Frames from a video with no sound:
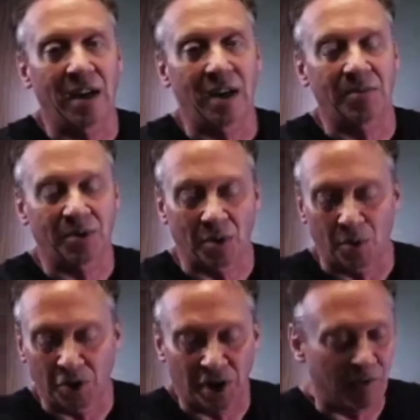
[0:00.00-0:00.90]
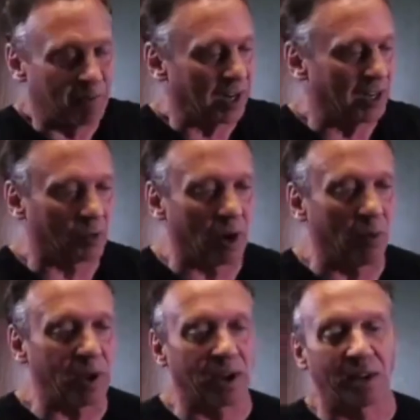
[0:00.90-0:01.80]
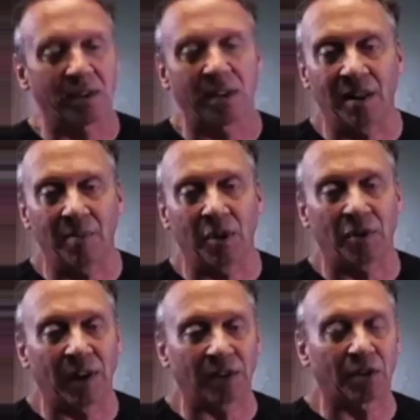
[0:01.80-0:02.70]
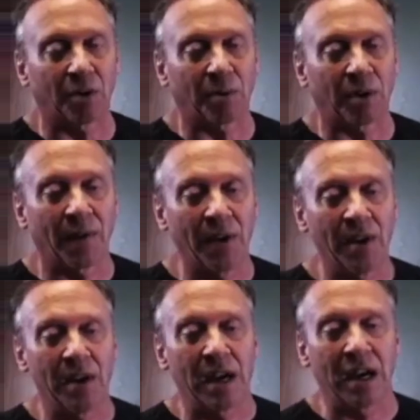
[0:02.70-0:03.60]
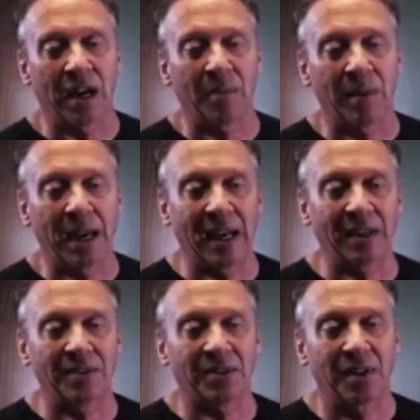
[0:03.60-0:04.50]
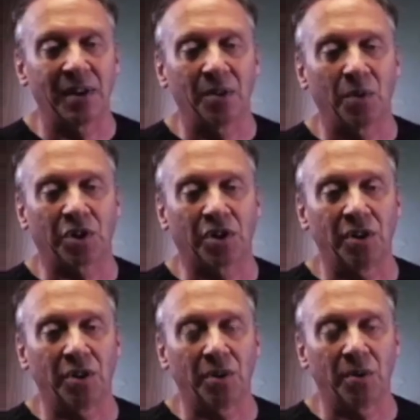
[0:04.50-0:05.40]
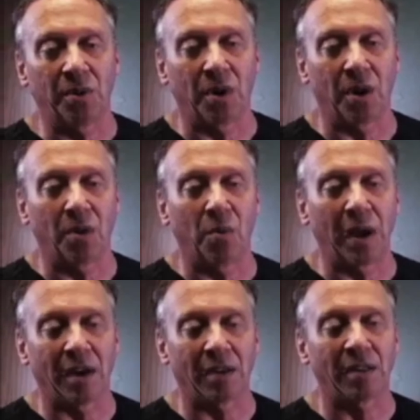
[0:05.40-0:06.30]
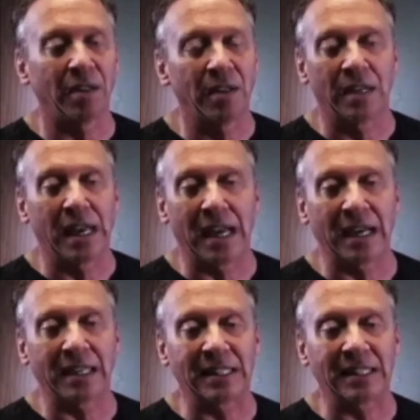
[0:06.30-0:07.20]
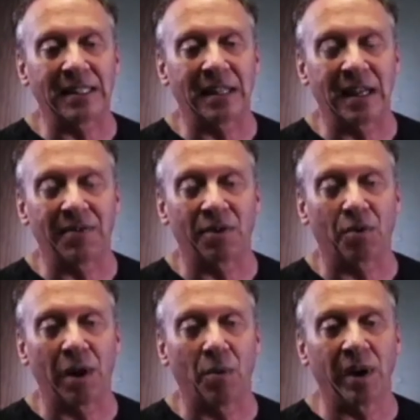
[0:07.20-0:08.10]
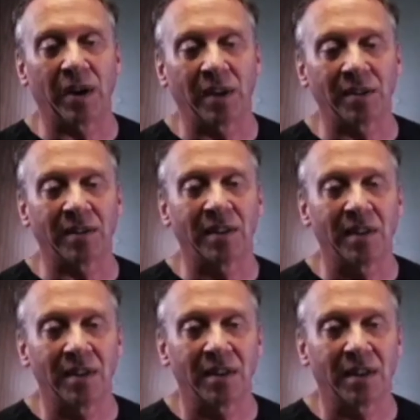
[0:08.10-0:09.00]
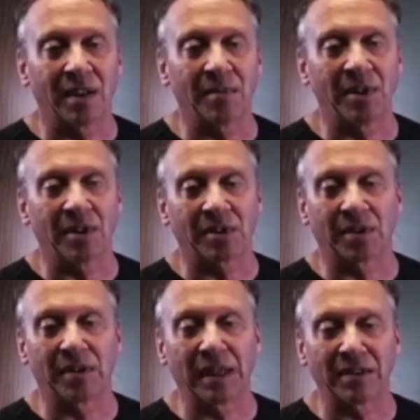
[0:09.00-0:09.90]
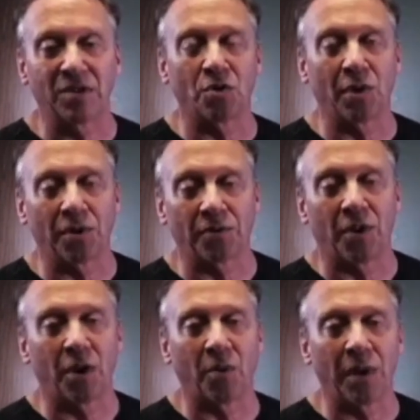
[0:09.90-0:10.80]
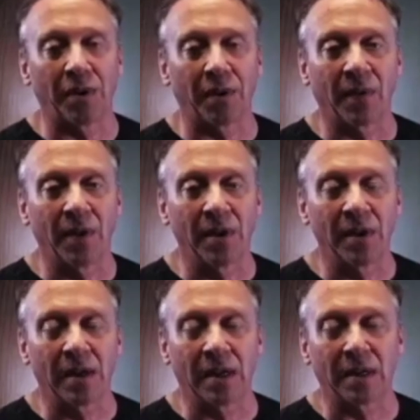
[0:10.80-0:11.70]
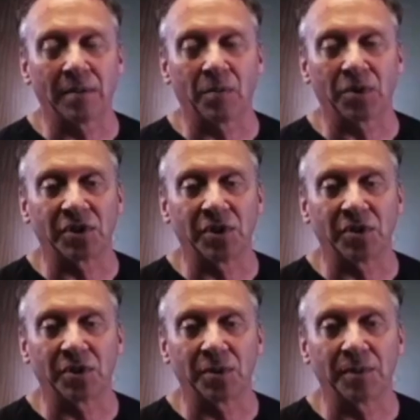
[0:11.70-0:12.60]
So wishing everybody a great weekend in the middle of October, and wishing you all well, and have a great weekend in this, and then enjoy the fall weather. We'll see you soon.